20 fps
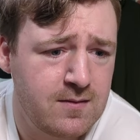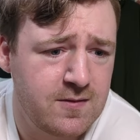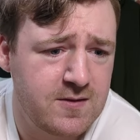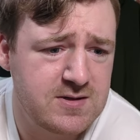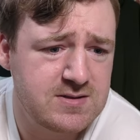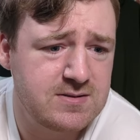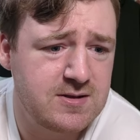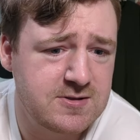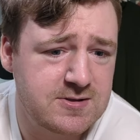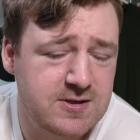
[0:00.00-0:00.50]

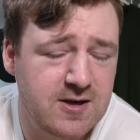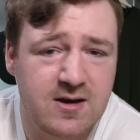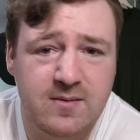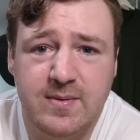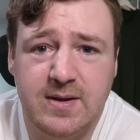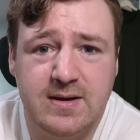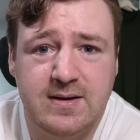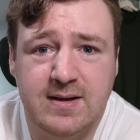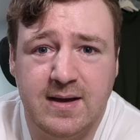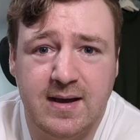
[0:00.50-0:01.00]
there's gonna
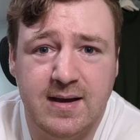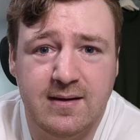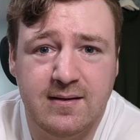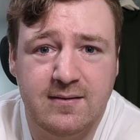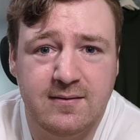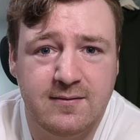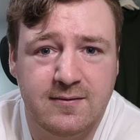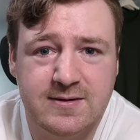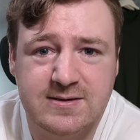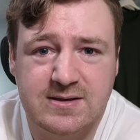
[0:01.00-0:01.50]
be a ton
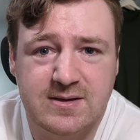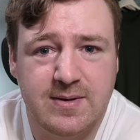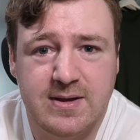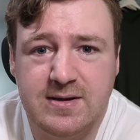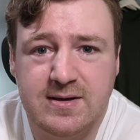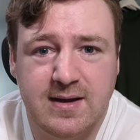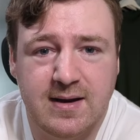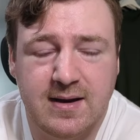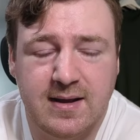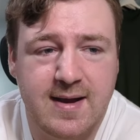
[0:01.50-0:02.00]
of
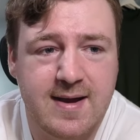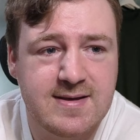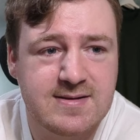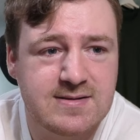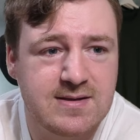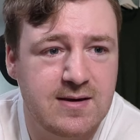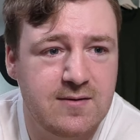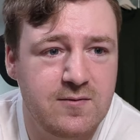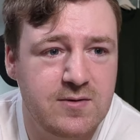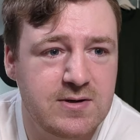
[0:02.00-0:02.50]
guys
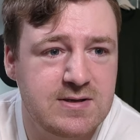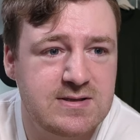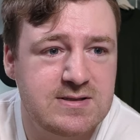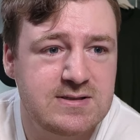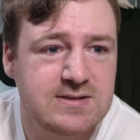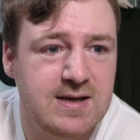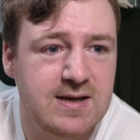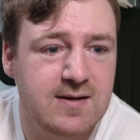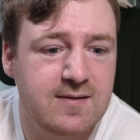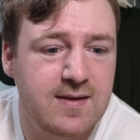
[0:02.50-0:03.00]
that were
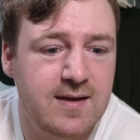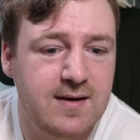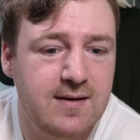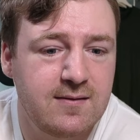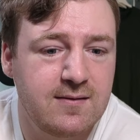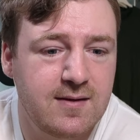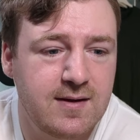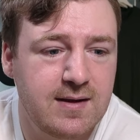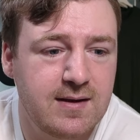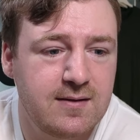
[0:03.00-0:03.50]
just sick
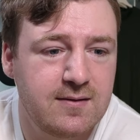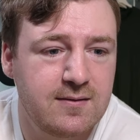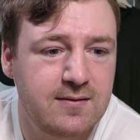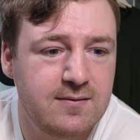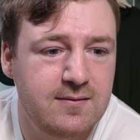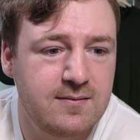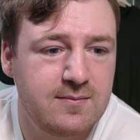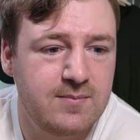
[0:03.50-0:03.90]
that like